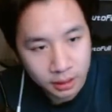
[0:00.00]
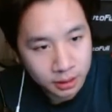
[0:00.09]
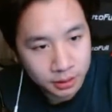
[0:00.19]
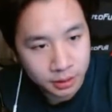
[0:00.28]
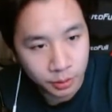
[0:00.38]

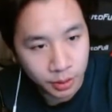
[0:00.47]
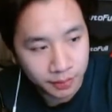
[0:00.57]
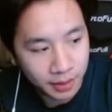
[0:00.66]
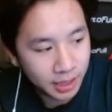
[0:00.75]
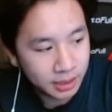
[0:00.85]
So we have
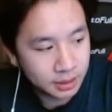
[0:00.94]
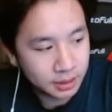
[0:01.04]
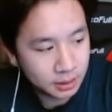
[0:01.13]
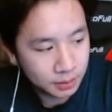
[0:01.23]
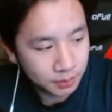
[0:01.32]
x
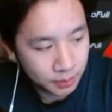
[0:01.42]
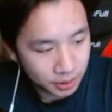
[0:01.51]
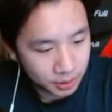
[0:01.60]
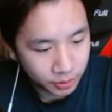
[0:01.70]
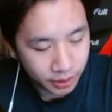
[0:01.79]

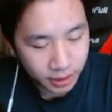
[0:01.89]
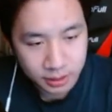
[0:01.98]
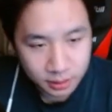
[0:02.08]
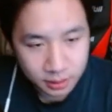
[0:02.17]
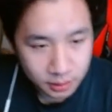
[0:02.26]
plus
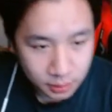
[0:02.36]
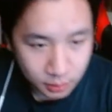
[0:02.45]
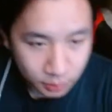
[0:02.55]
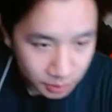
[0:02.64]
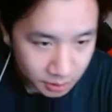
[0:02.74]
3x,
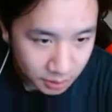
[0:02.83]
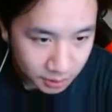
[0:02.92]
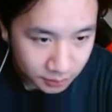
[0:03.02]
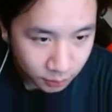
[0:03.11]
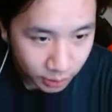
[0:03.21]
which is
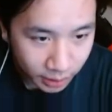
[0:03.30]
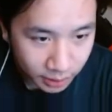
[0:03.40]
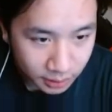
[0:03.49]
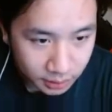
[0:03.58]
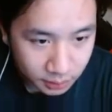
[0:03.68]
just
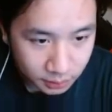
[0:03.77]
4x.